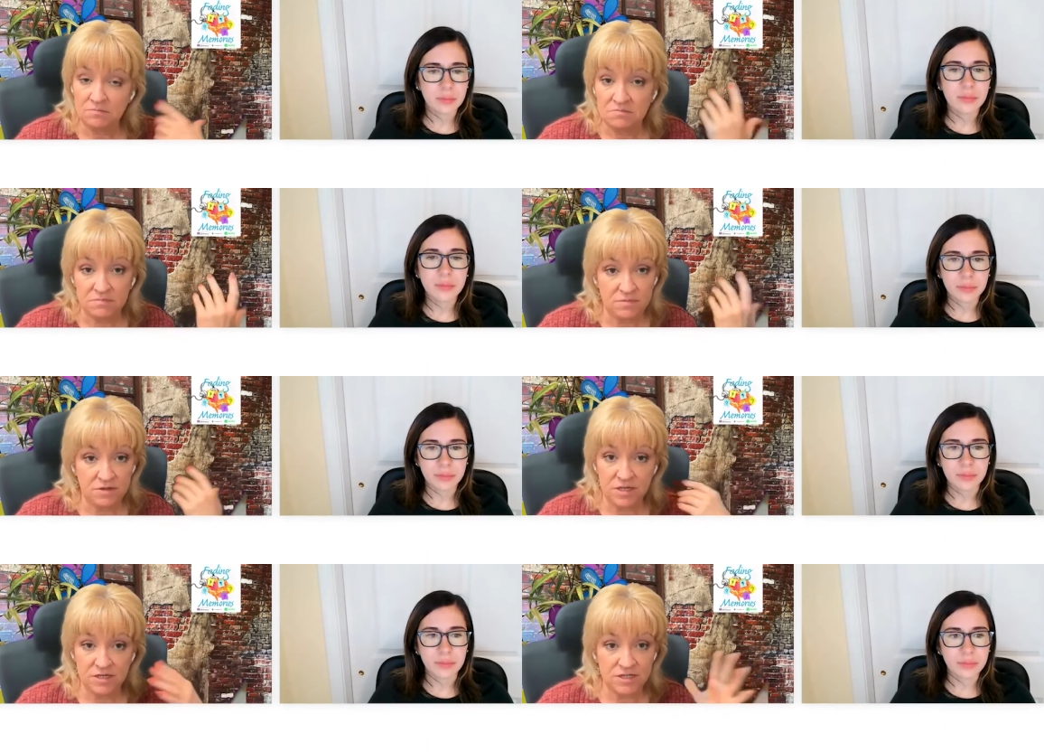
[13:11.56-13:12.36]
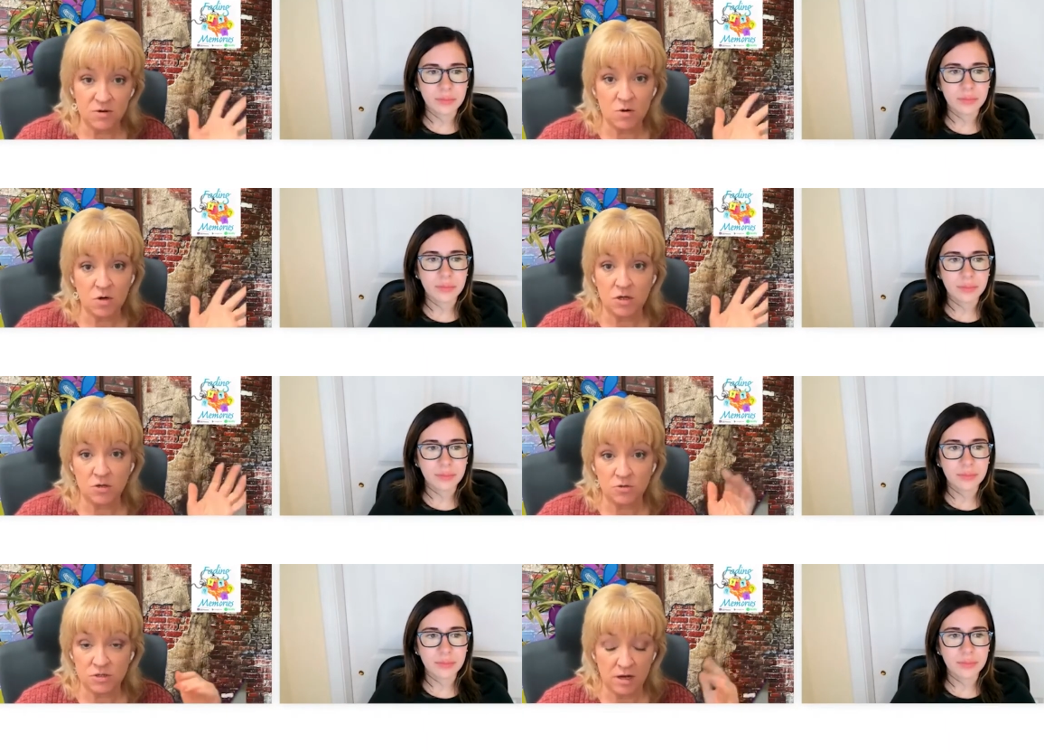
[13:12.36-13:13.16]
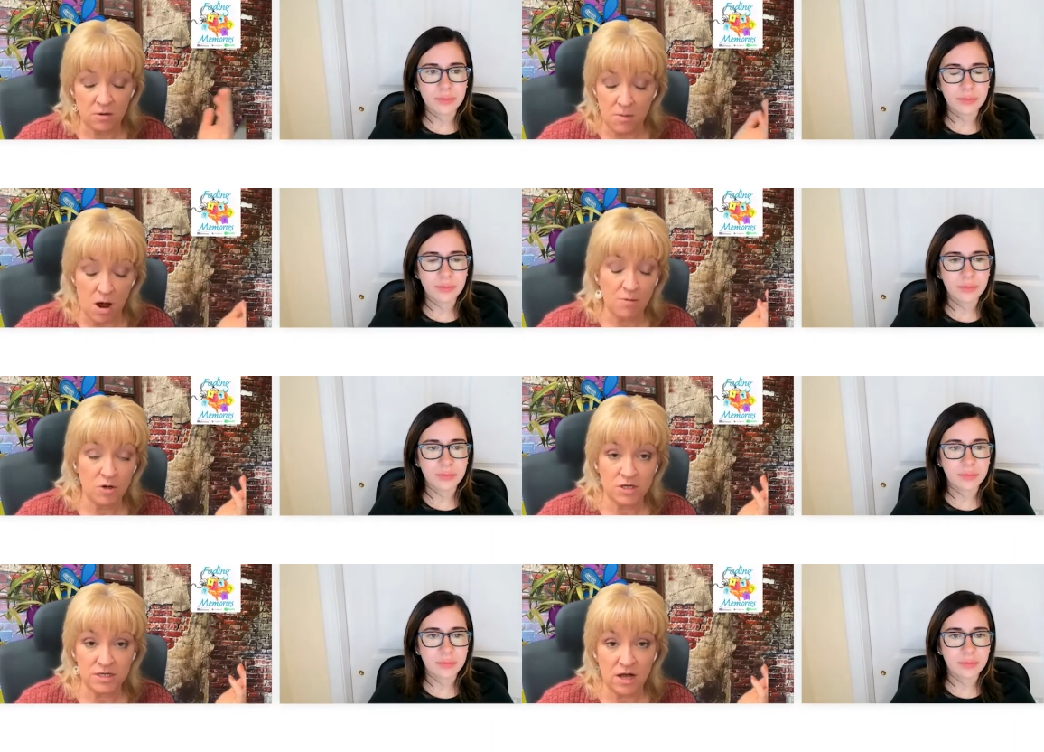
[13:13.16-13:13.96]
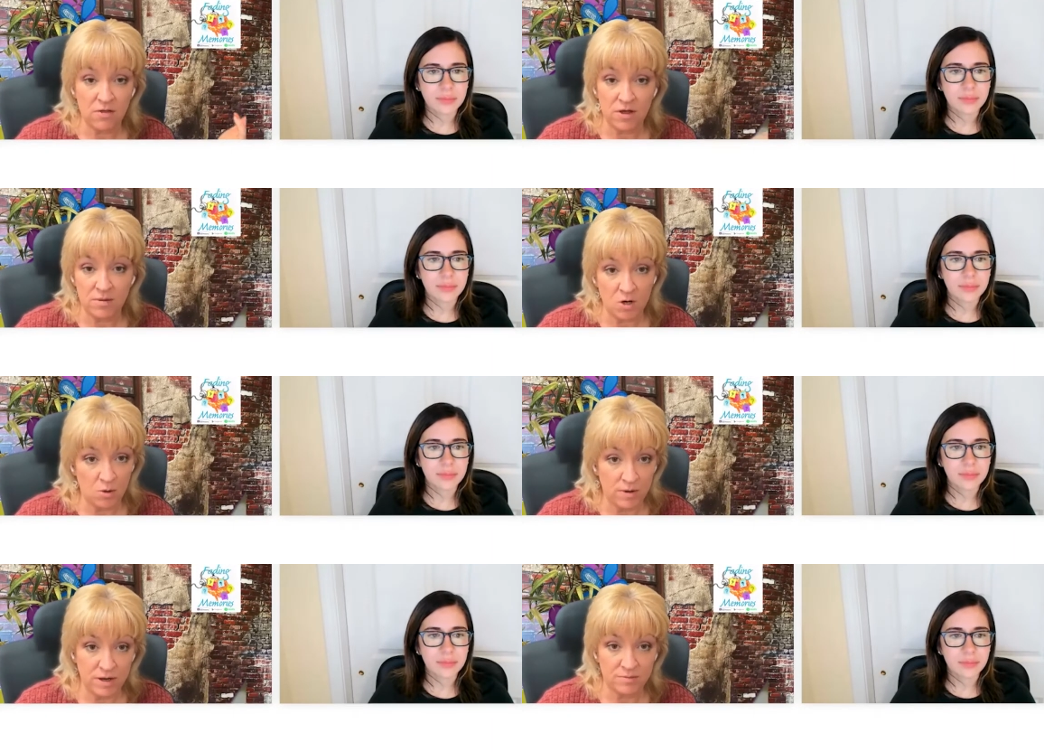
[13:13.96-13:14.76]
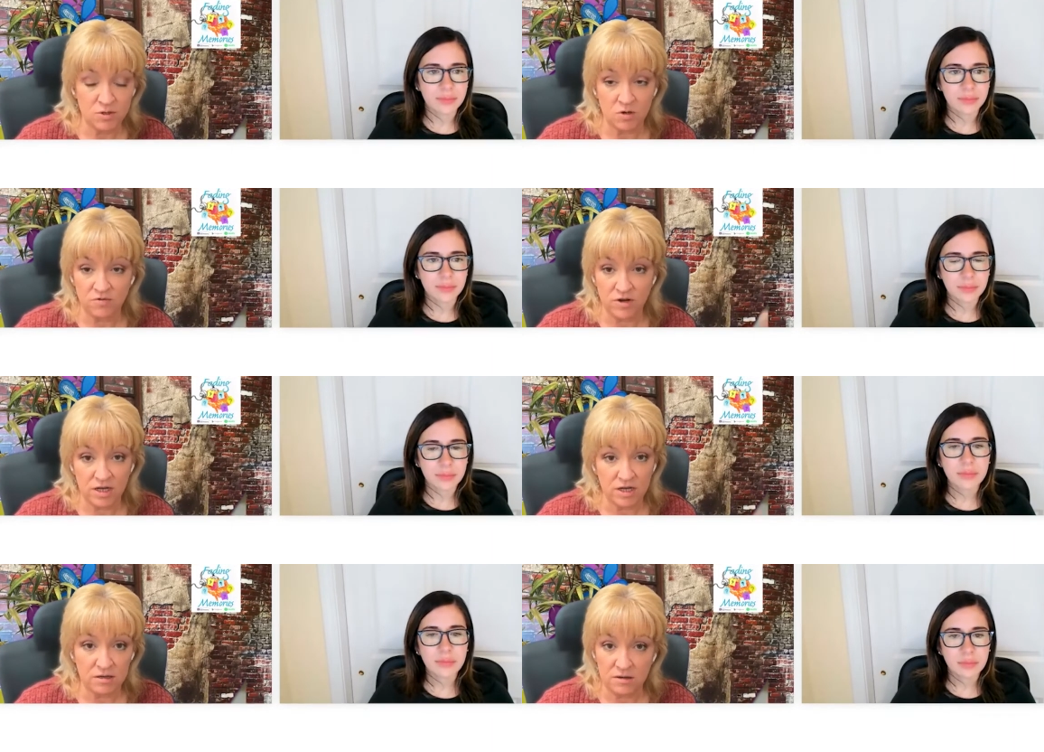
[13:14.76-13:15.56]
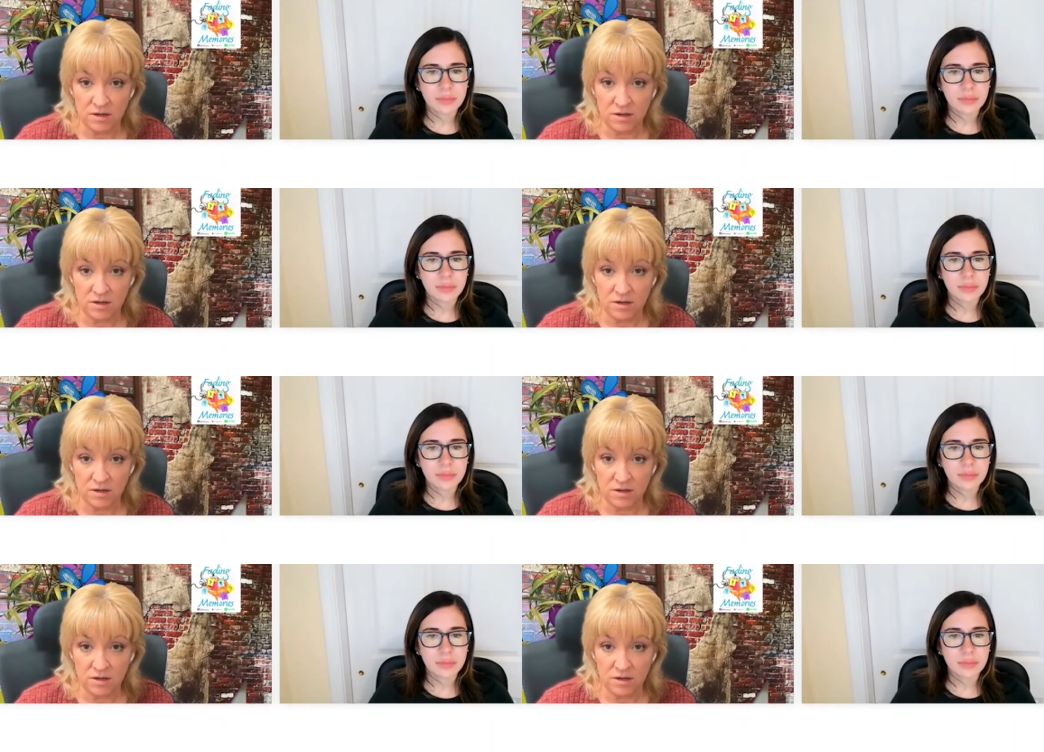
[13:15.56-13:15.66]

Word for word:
Speaker 1: Mm-hmm. Zero clues. You know, mom couldn't tell them. Nobody observed it.